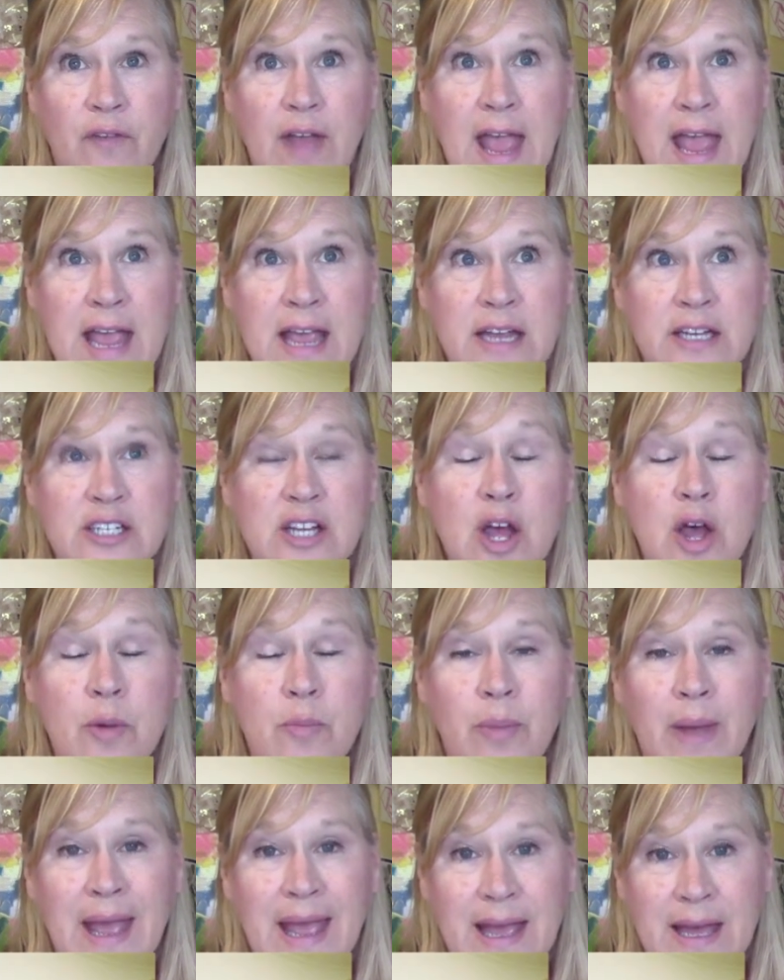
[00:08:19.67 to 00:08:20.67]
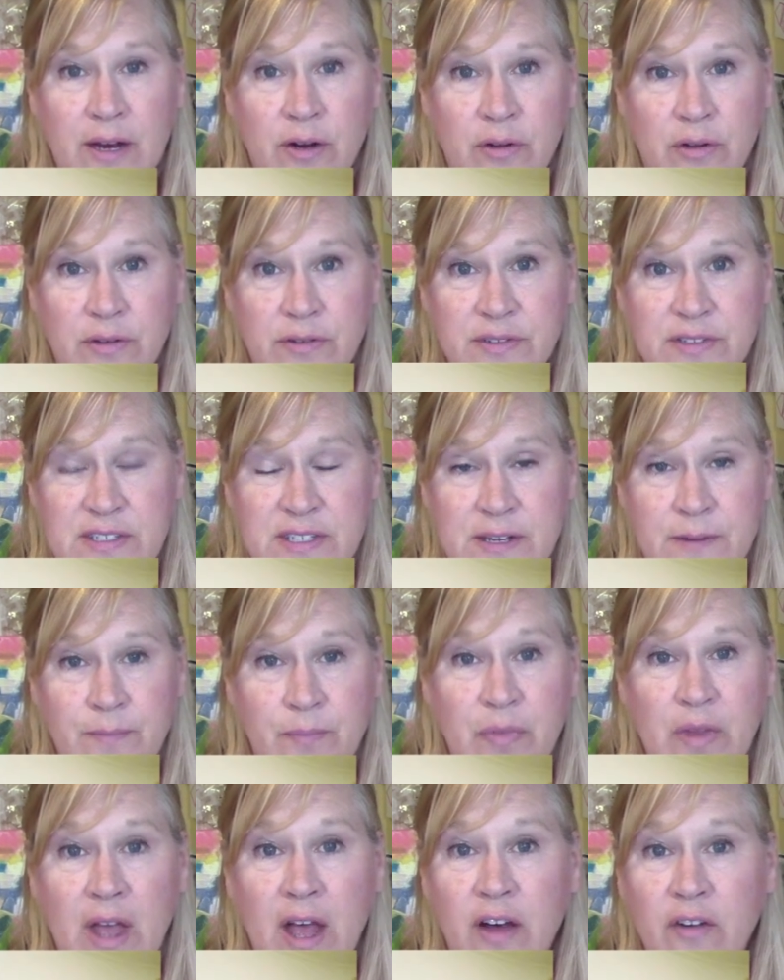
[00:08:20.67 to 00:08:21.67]
8 panels
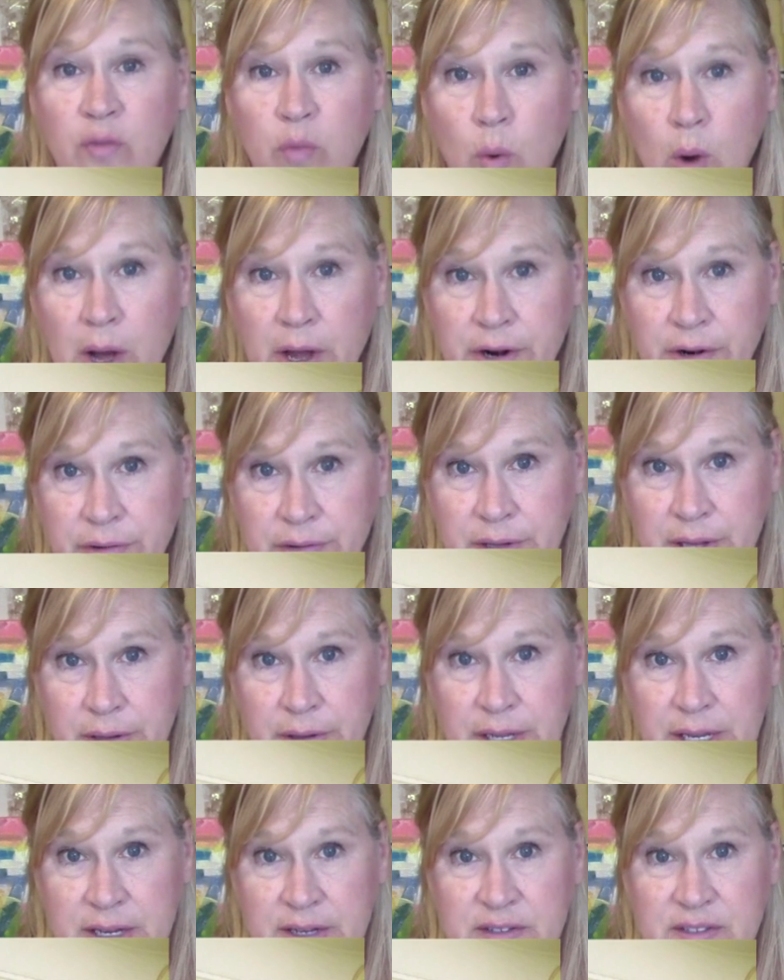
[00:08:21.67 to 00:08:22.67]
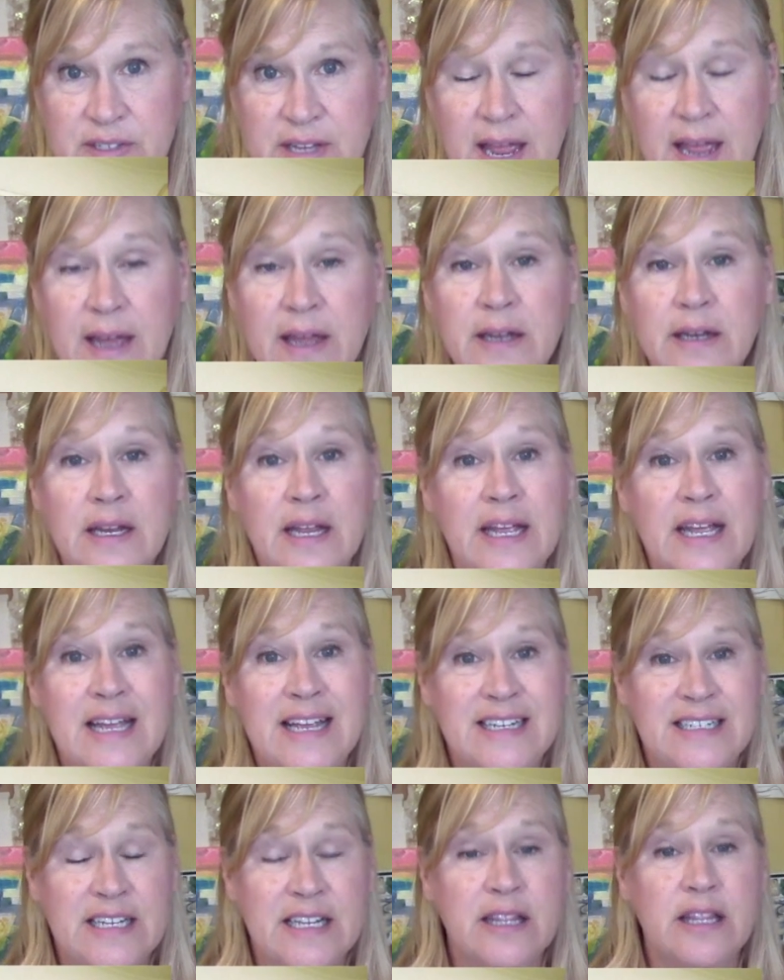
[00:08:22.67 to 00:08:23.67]
of water lilies, and
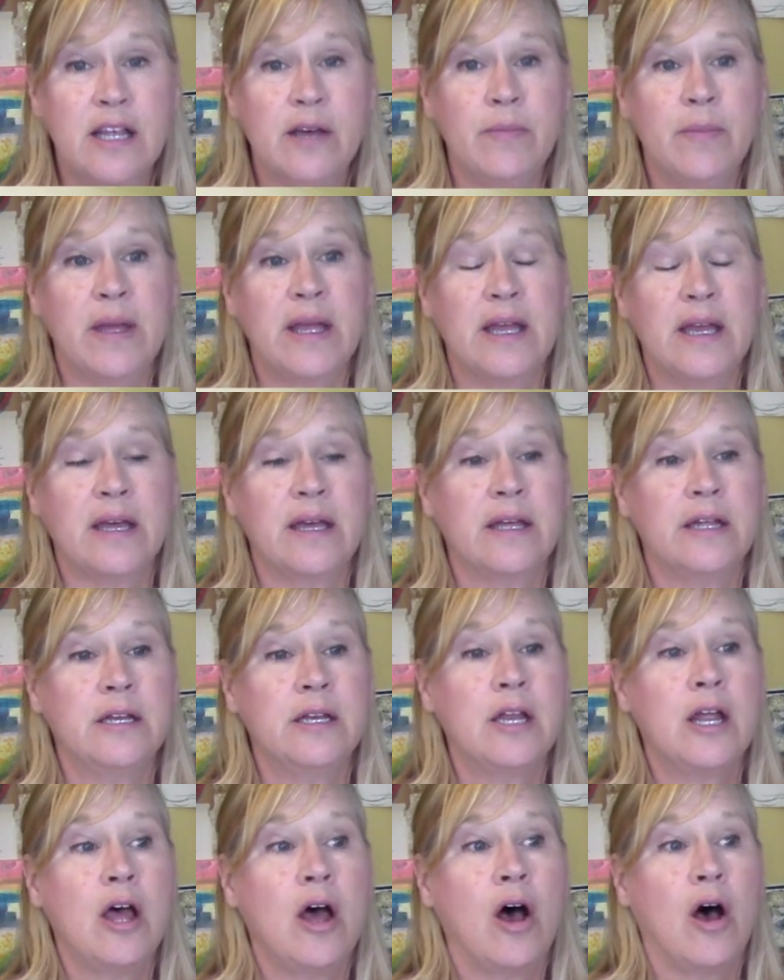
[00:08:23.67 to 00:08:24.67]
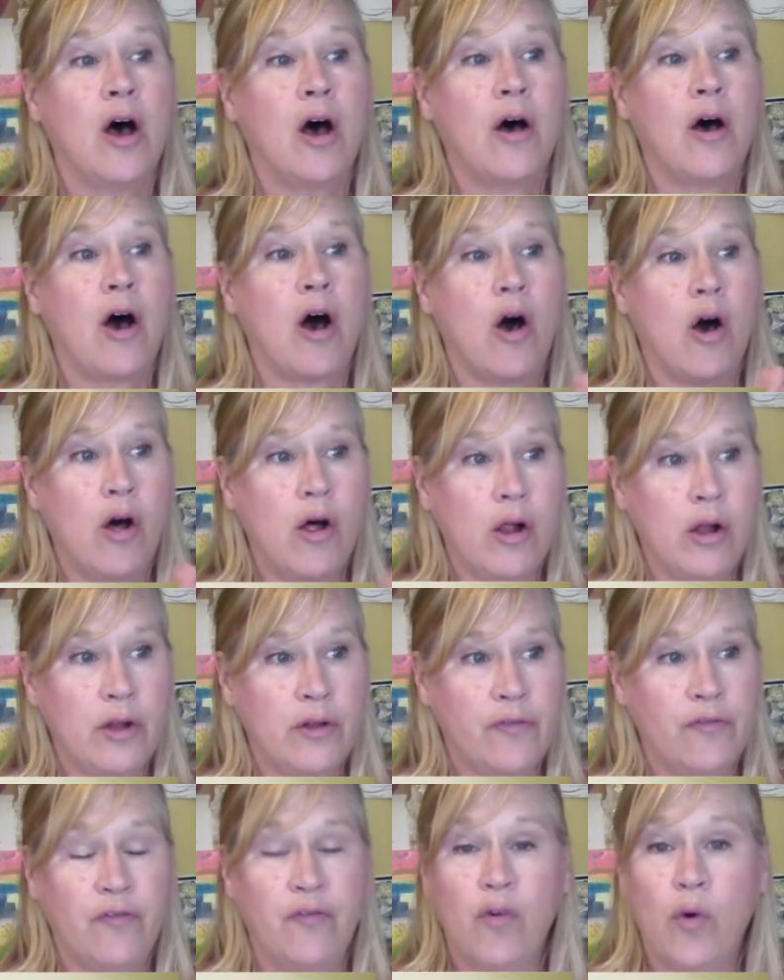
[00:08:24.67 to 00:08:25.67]
he did them in
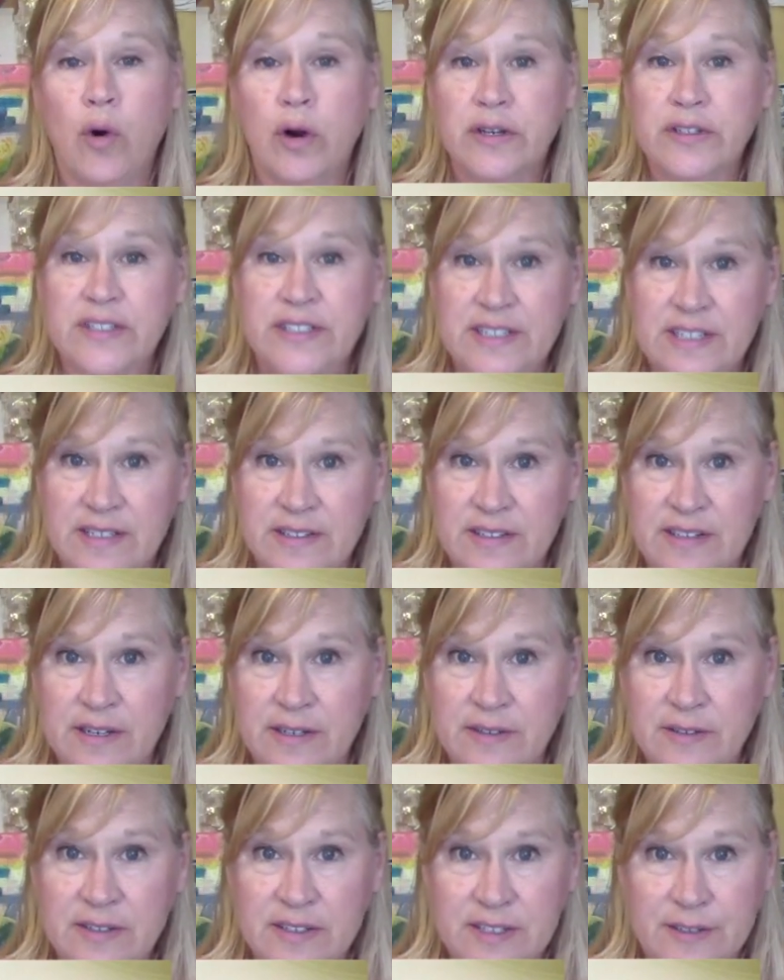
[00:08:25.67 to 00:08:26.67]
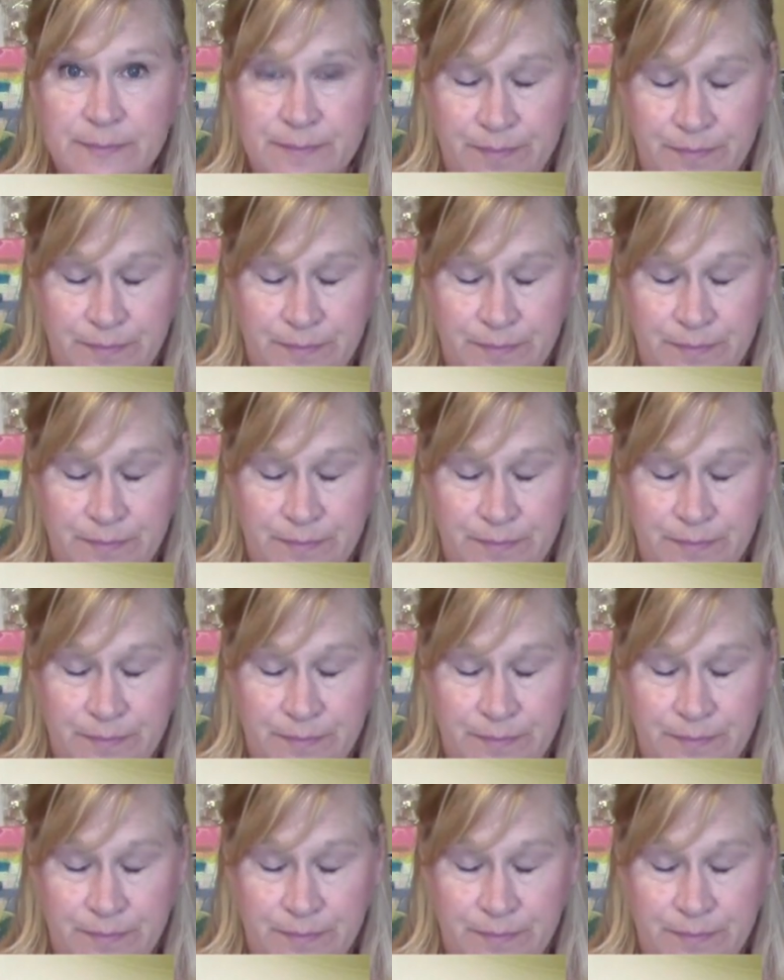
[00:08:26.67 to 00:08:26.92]
all 4 seasons.